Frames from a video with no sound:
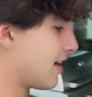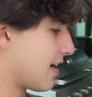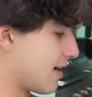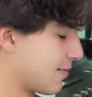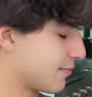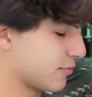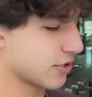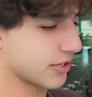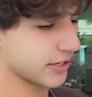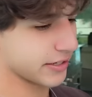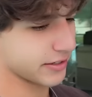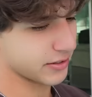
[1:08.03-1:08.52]

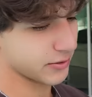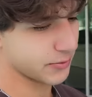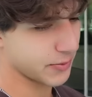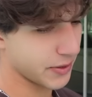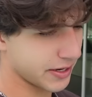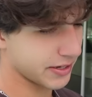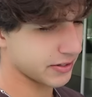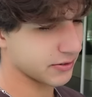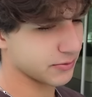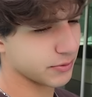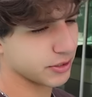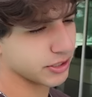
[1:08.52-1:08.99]
I'm trying to
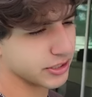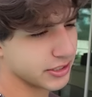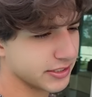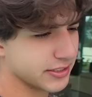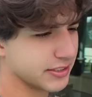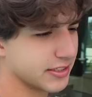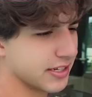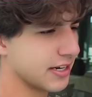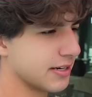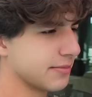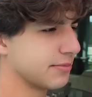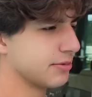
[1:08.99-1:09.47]
spend as much
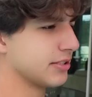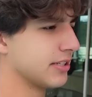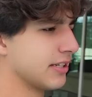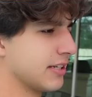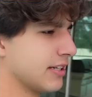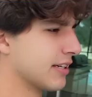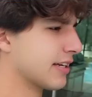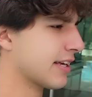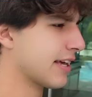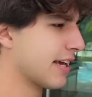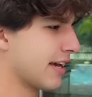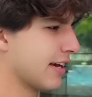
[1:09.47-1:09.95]
time as
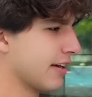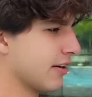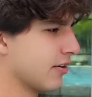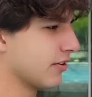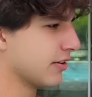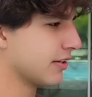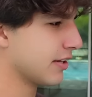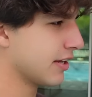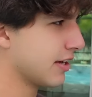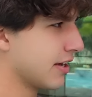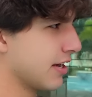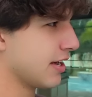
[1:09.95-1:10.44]
I can
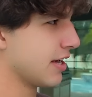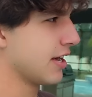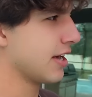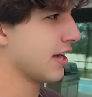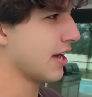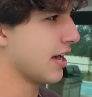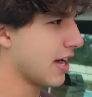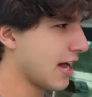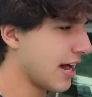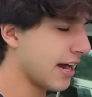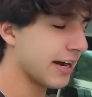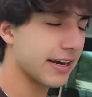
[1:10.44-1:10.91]
on that.
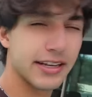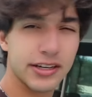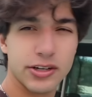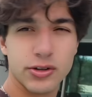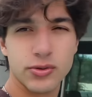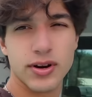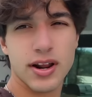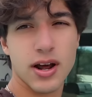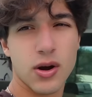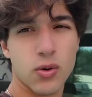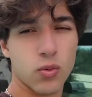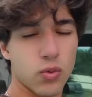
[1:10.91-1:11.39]
I can
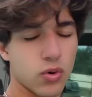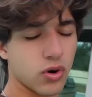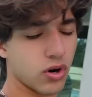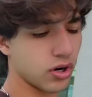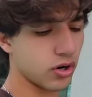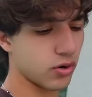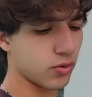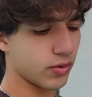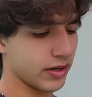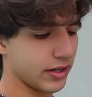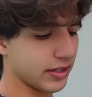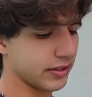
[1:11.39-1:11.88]
do it at
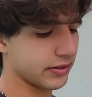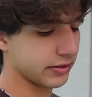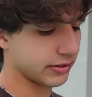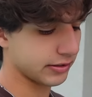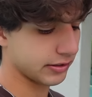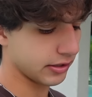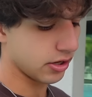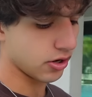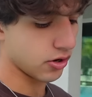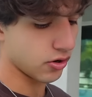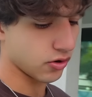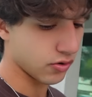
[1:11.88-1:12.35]
work when it's
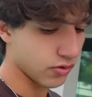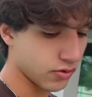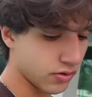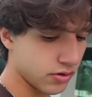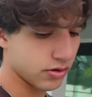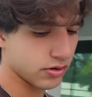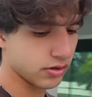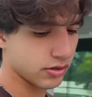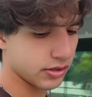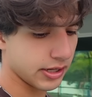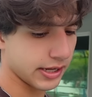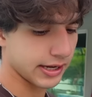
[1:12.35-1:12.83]
slow.
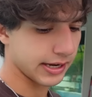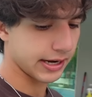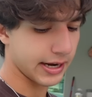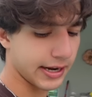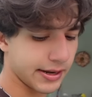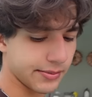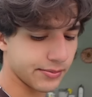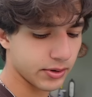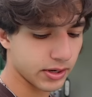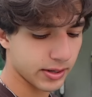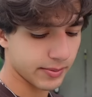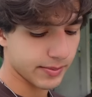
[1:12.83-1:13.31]
Like, I
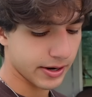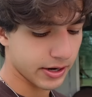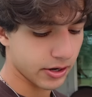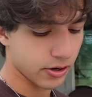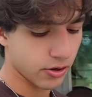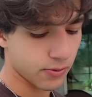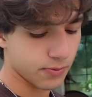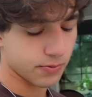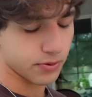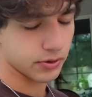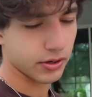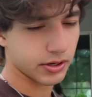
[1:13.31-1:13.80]
can bring my
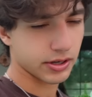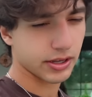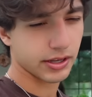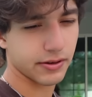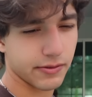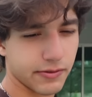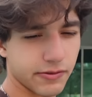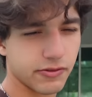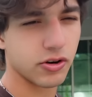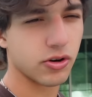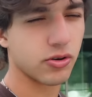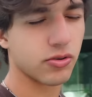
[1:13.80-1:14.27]
notebook
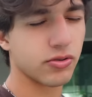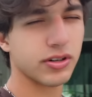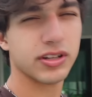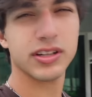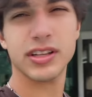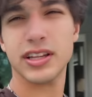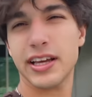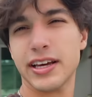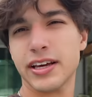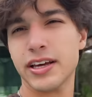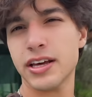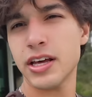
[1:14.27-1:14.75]
and phone
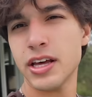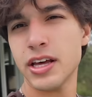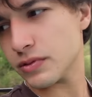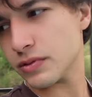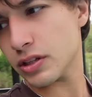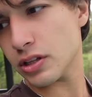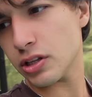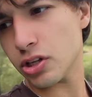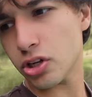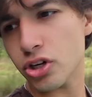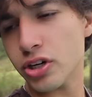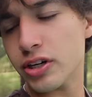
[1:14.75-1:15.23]
and like
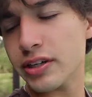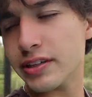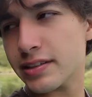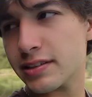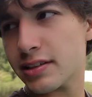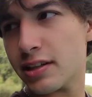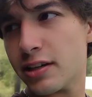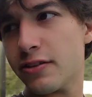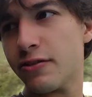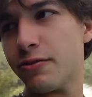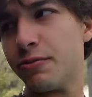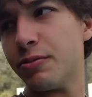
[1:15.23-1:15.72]
learn and
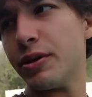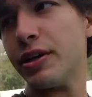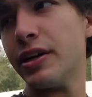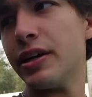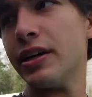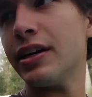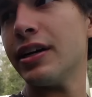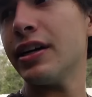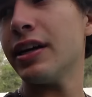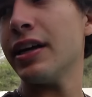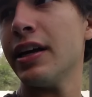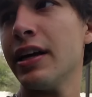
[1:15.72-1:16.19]
stuff,
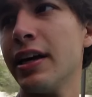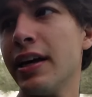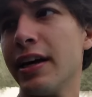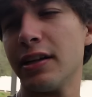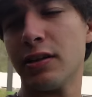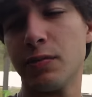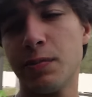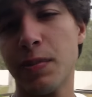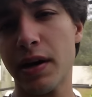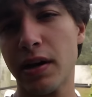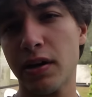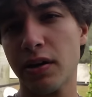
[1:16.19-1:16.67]
but
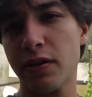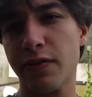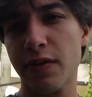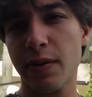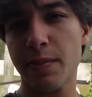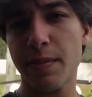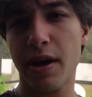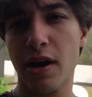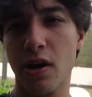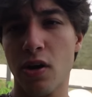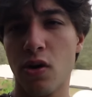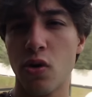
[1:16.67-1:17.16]
it's better if
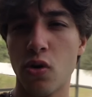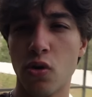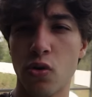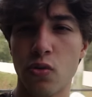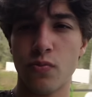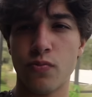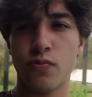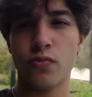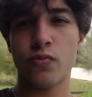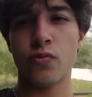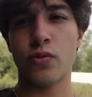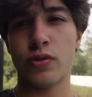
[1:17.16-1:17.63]
I'm at
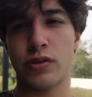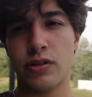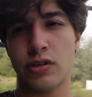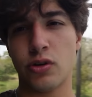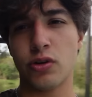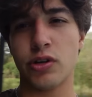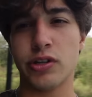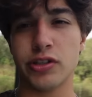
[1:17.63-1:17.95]
home with no